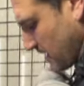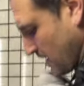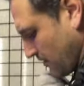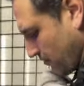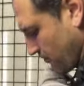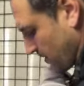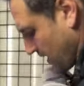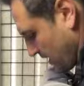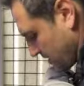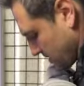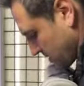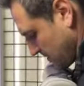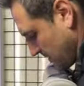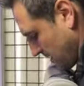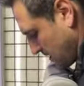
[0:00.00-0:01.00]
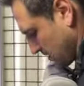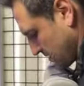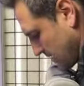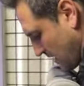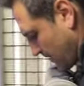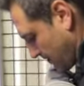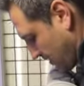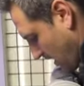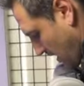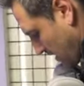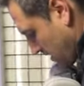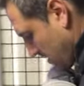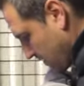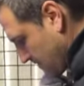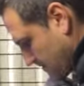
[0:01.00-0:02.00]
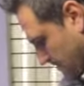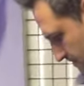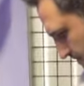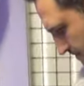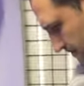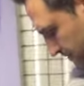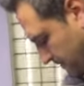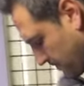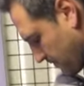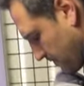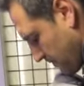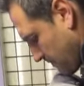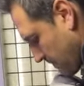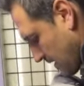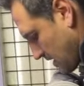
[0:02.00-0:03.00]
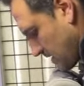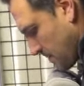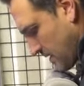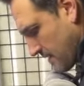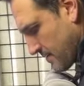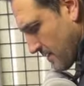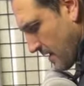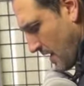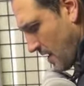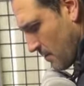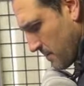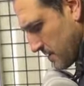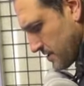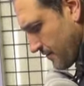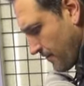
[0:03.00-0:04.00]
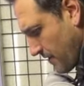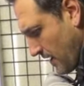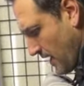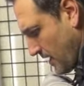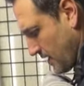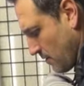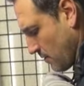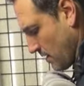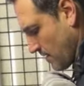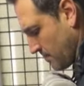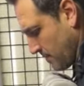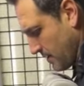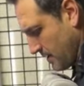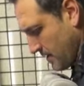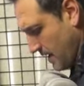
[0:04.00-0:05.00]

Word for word: get three just to be on the safe side. Depends on how much flake you want to put in.